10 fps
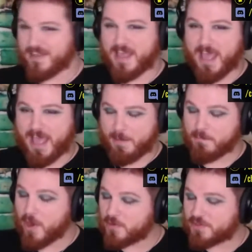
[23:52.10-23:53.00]
at
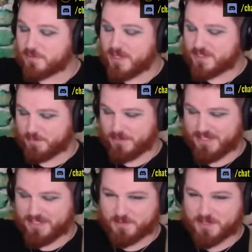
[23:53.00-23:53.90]
Mo's Sweets
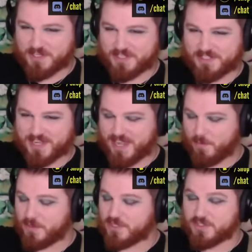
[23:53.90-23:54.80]
Please, which is
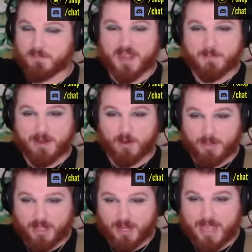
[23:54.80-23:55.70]
Mike
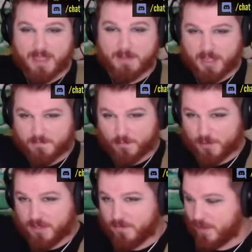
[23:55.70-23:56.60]
Marabella. I bake for a
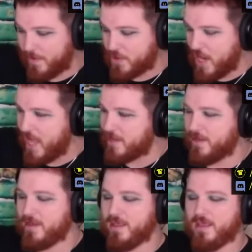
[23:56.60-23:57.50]
living in the chat,
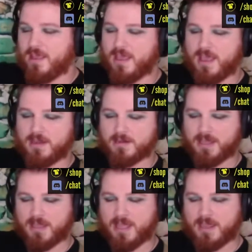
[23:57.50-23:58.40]
and
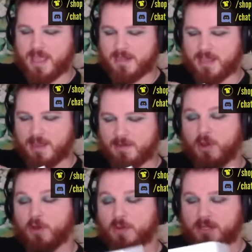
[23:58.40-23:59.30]

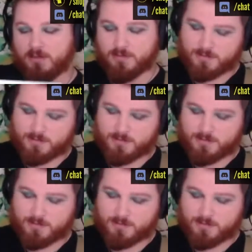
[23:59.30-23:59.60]
Maureen.